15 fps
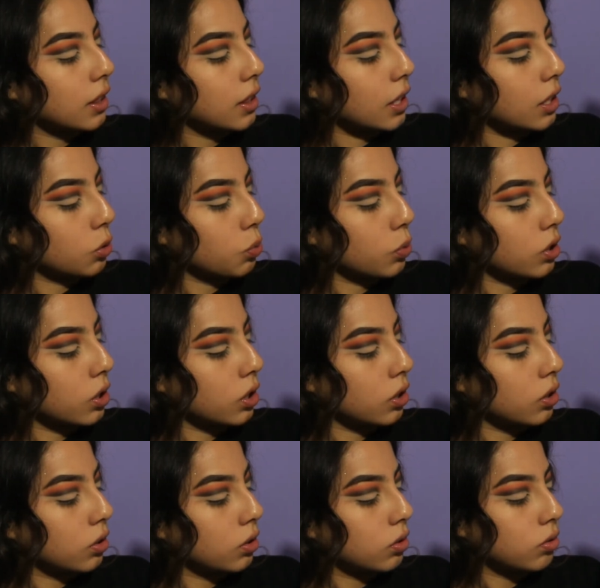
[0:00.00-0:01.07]
This
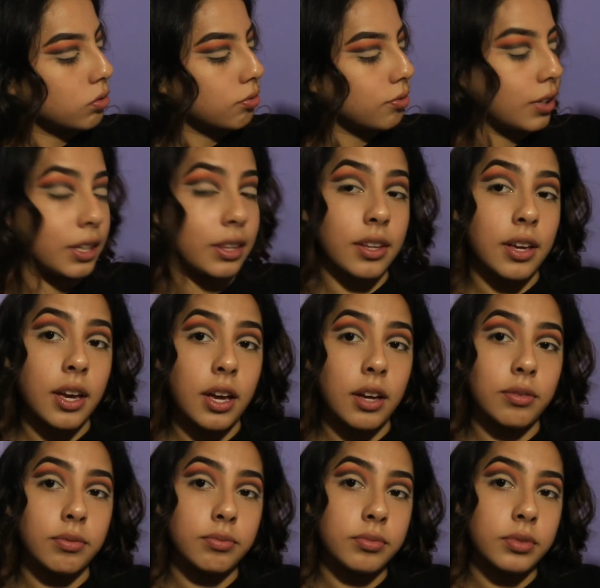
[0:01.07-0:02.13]
one, like
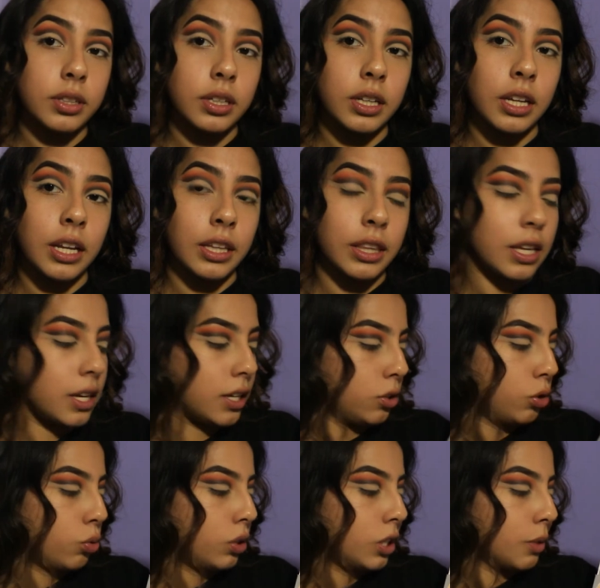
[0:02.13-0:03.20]
that, and like that.
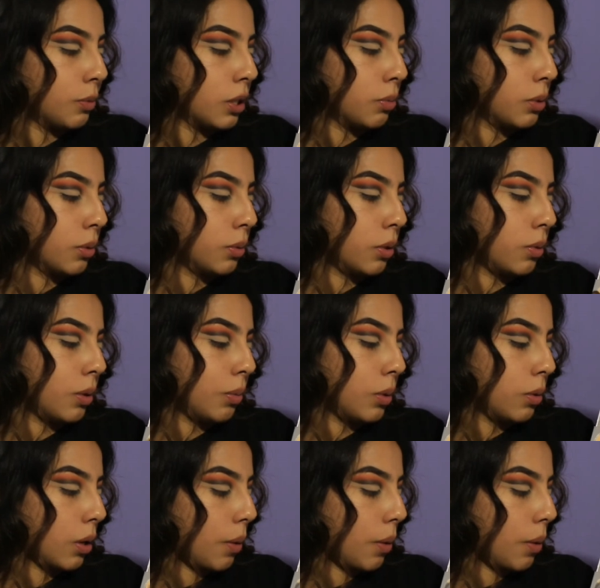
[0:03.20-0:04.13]
So tap, tap, tap, tap, tap, tap,